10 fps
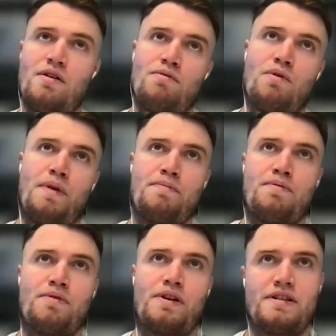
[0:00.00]
what people
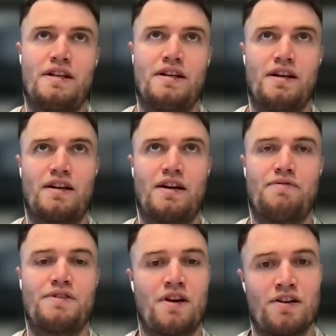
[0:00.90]
would consider kind
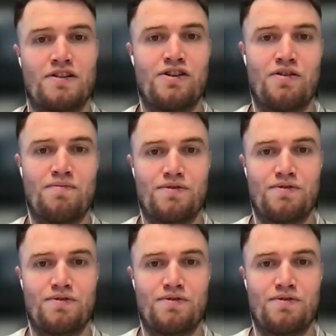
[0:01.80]
of starter jobs